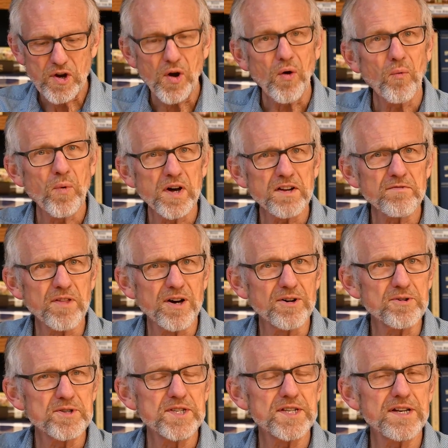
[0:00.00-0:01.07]
One of
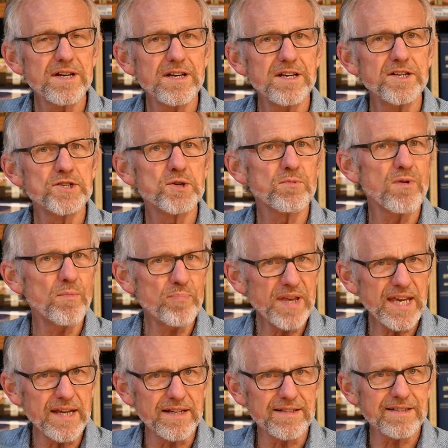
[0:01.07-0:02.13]
those is a
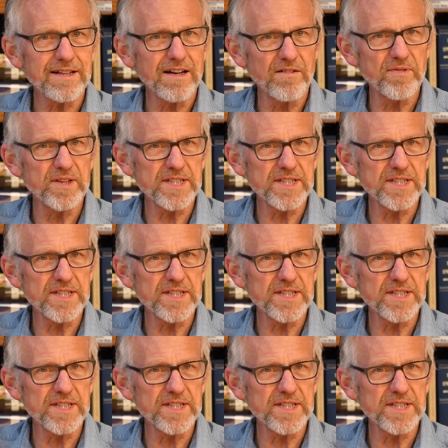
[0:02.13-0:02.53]
repeat of the